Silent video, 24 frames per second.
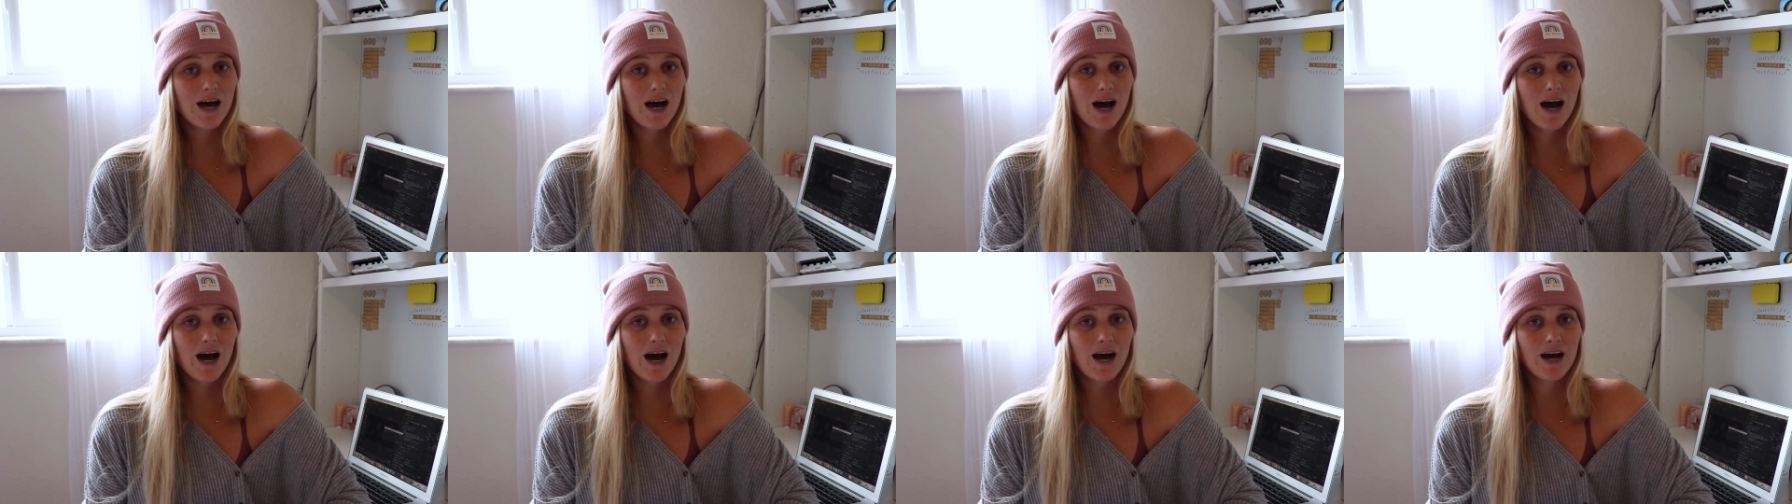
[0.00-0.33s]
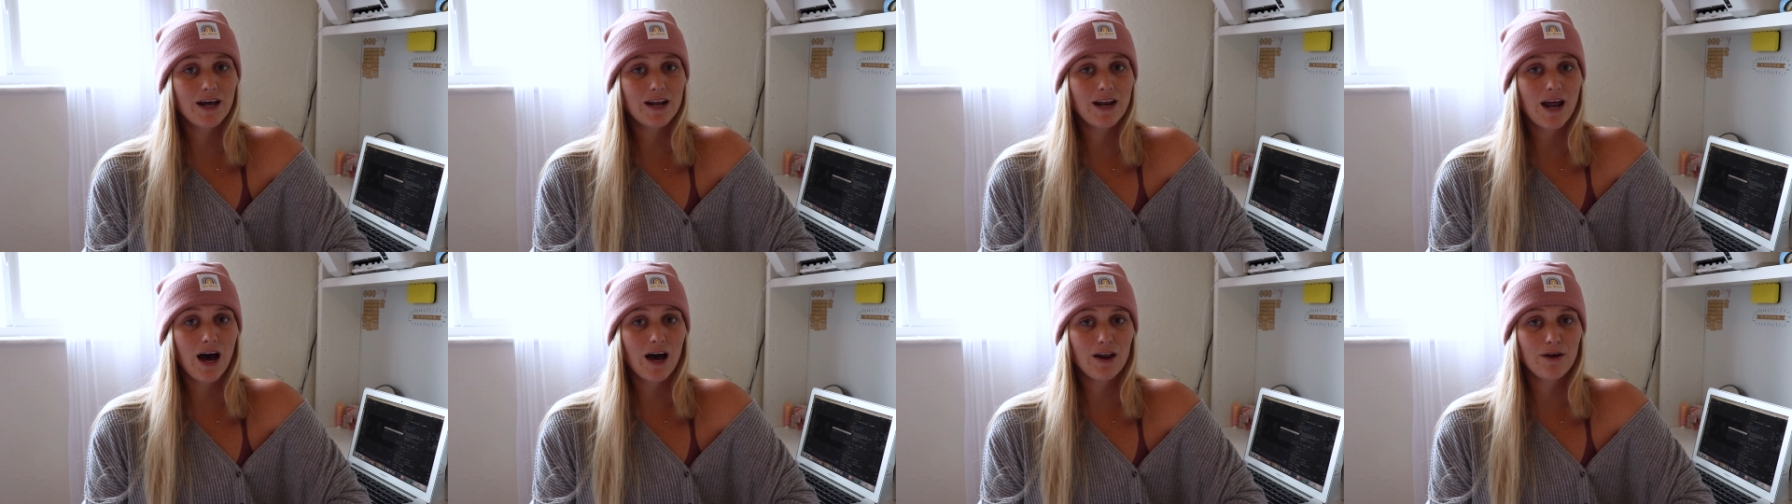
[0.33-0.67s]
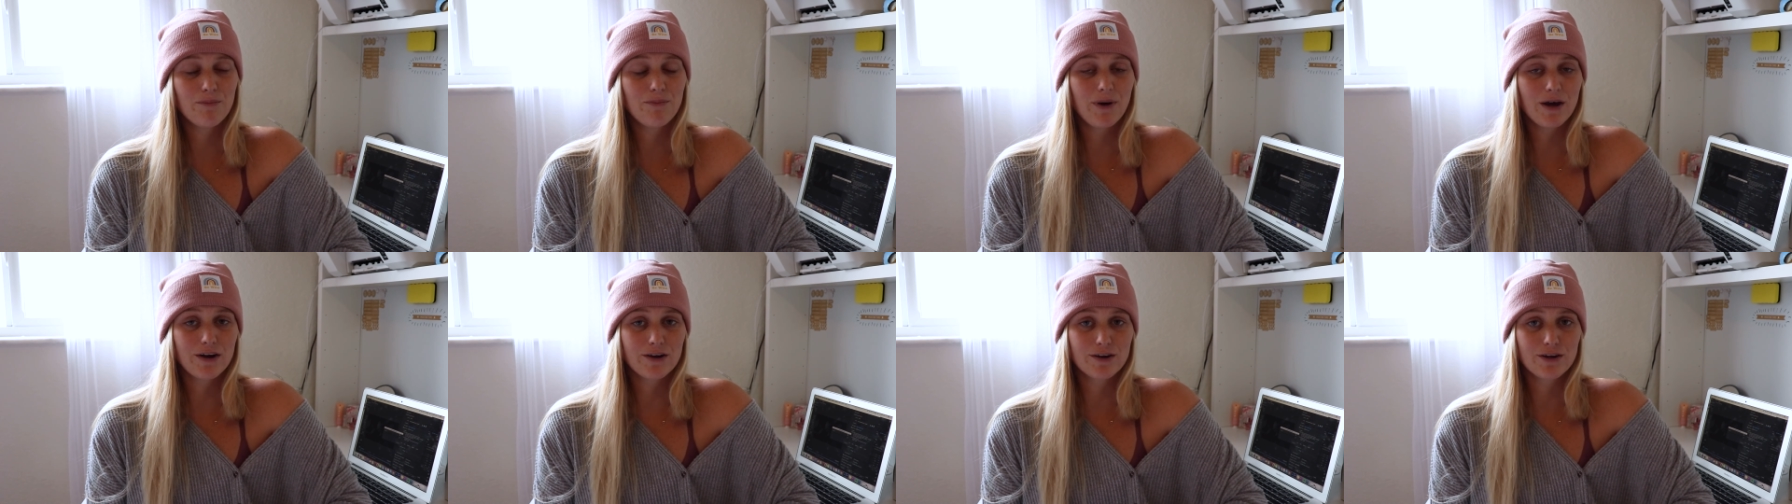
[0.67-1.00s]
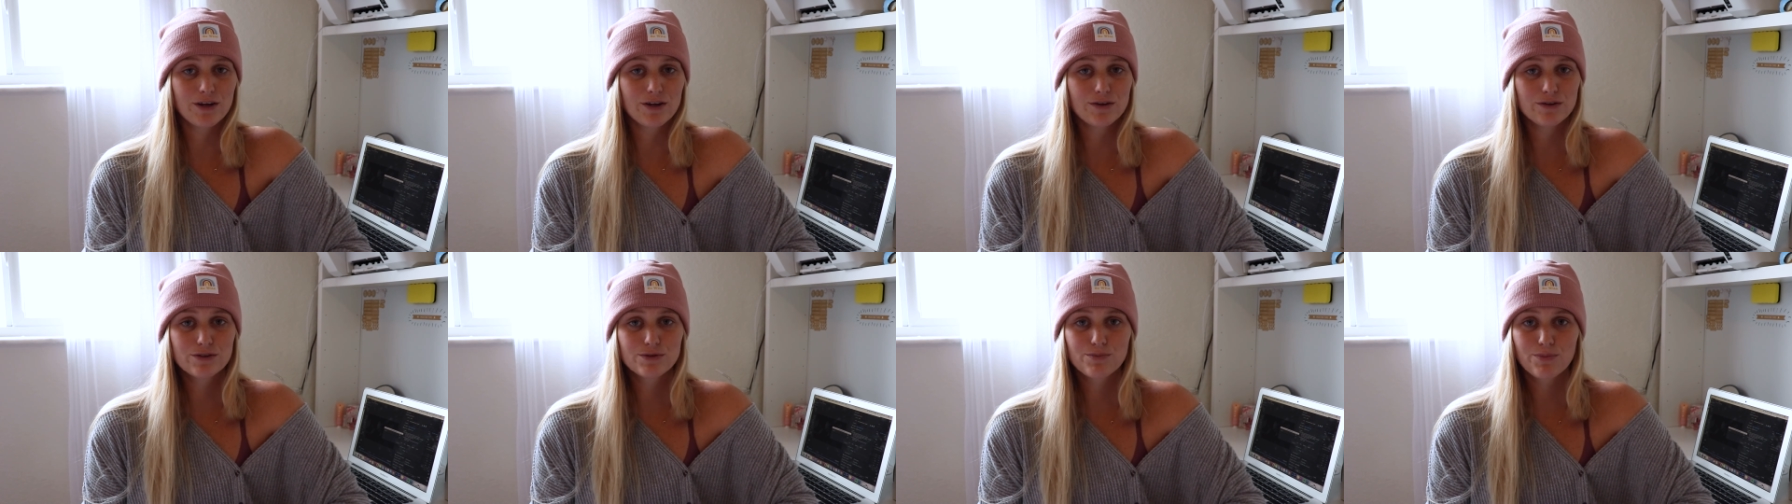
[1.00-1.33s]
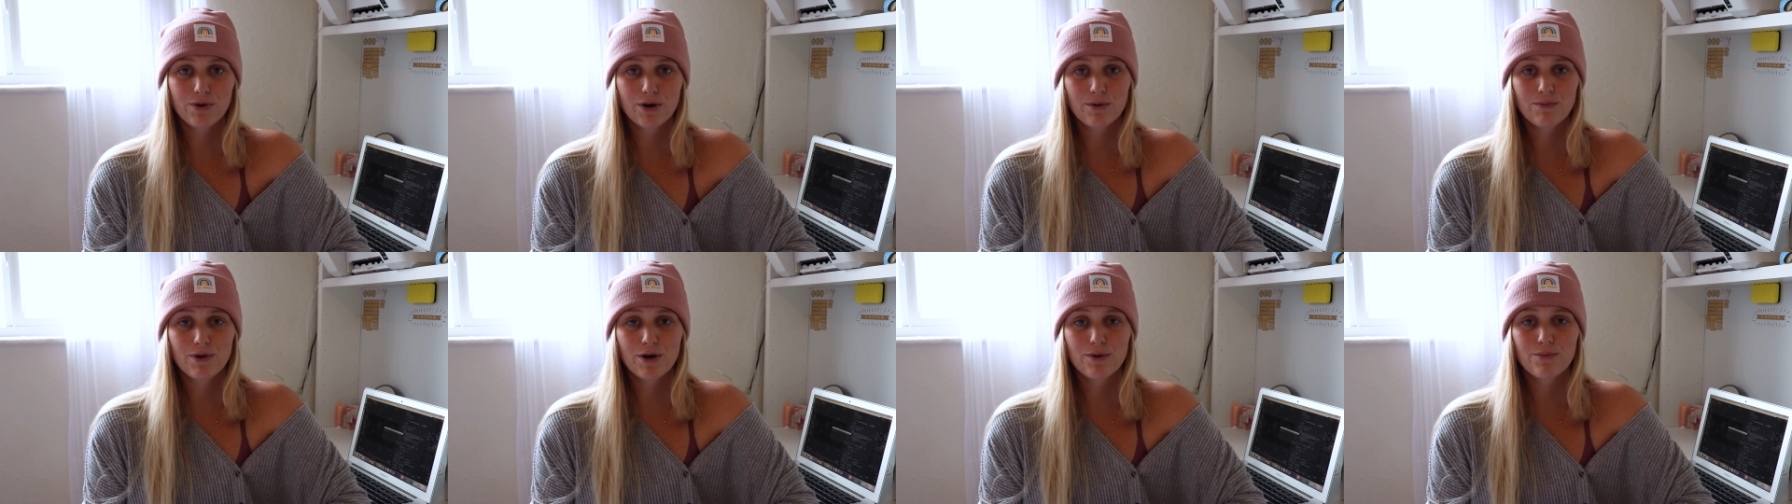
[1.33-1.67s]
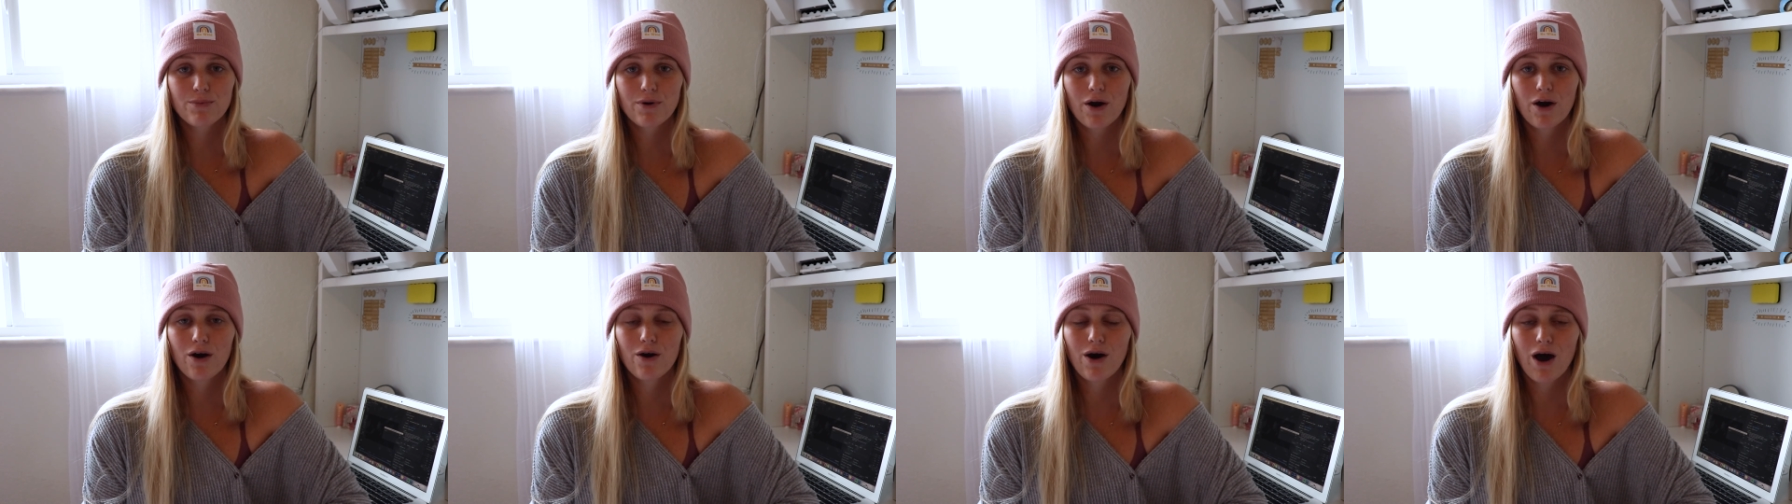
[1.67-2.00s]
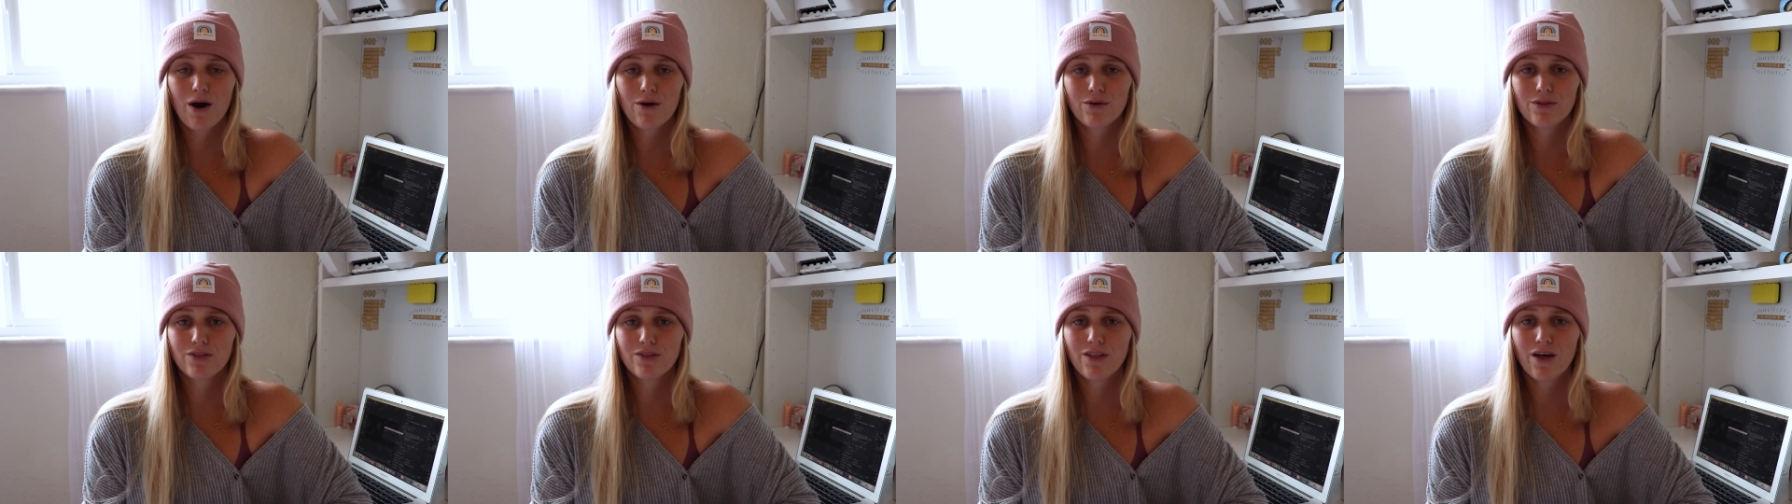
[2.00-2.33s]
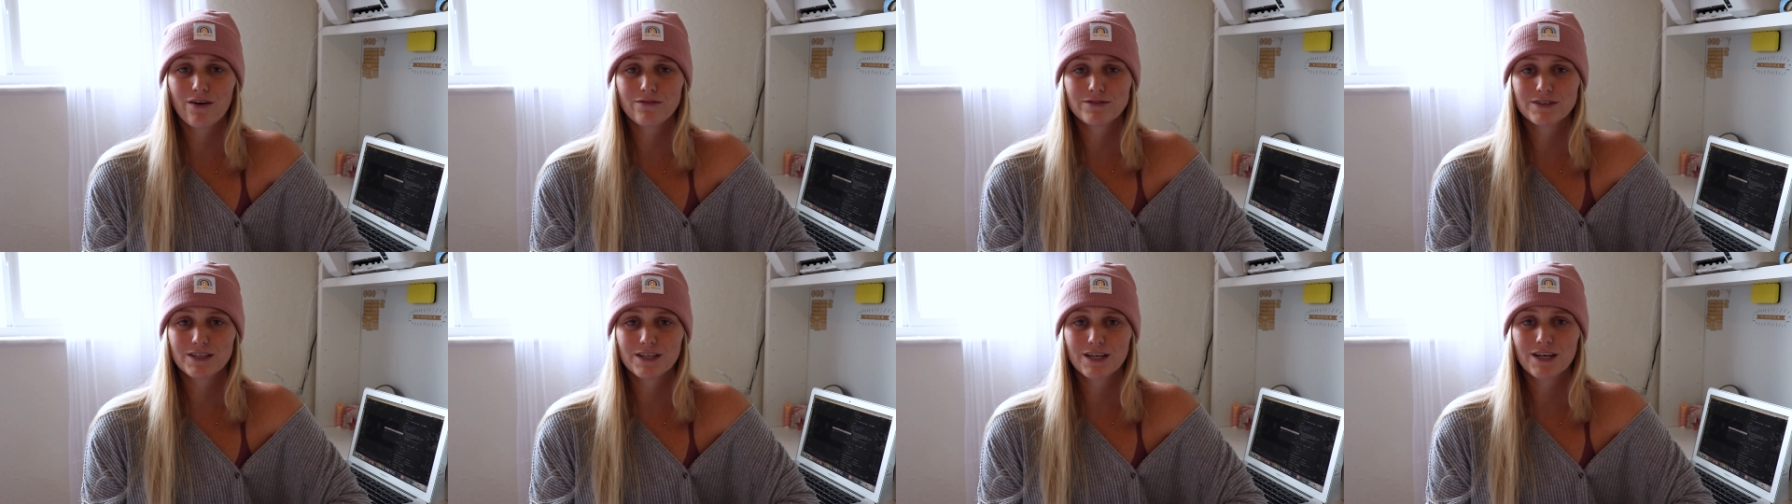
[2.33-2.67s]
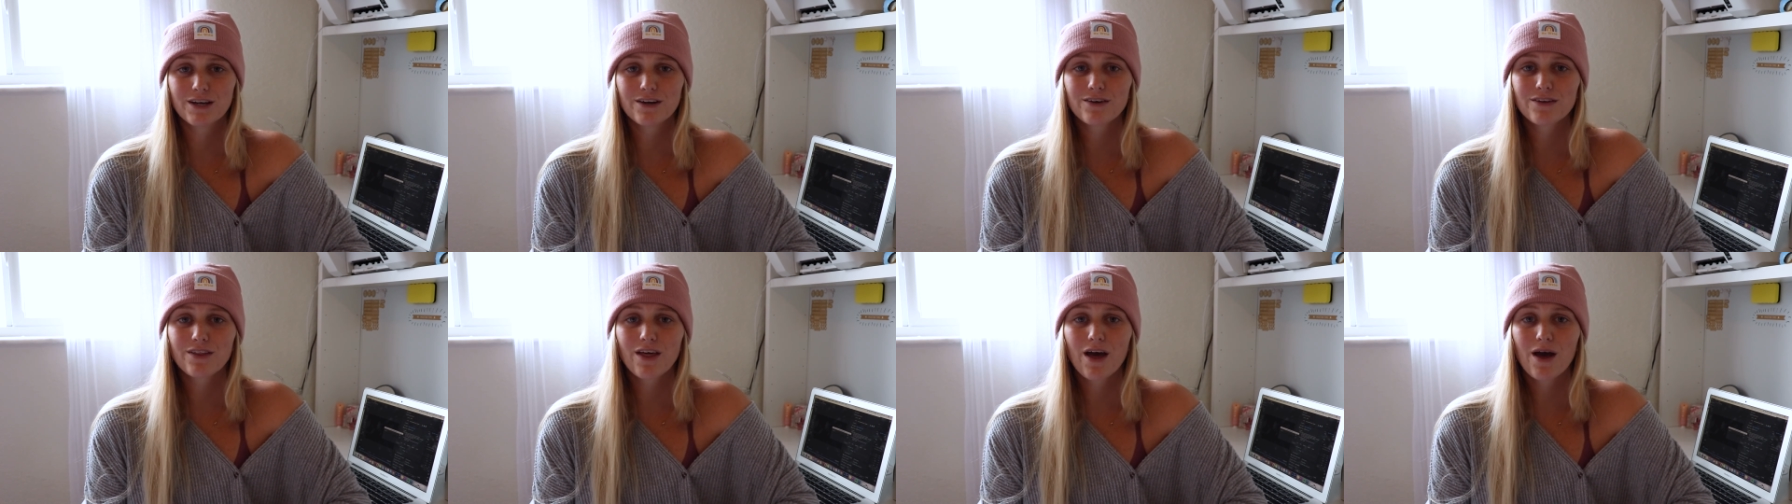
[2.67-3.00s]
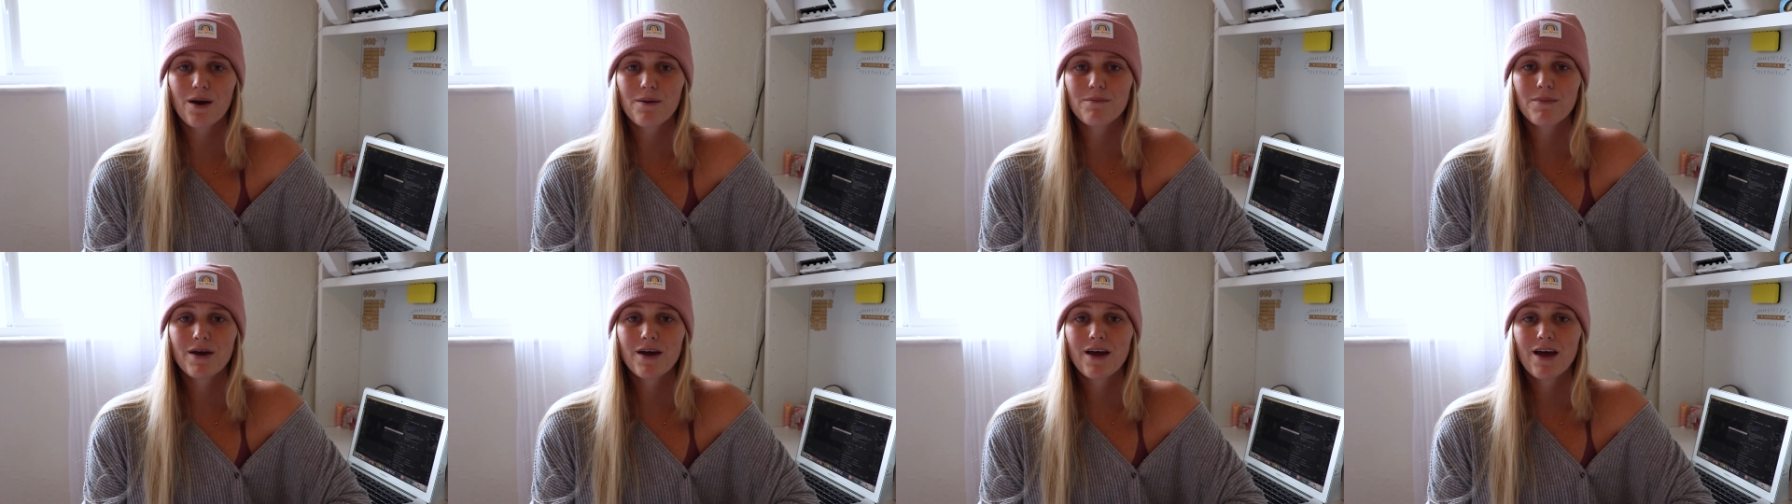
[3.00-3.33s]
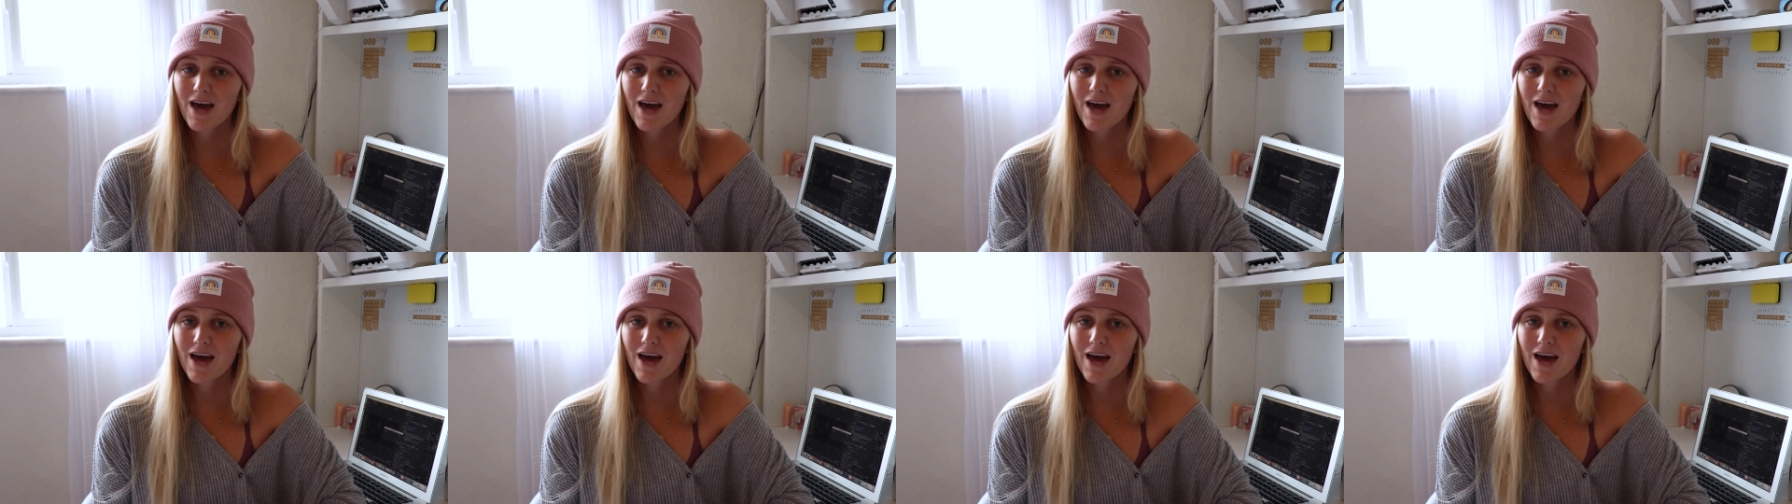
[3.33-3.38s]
on how to better use Premiere Pro, I would love to hear them.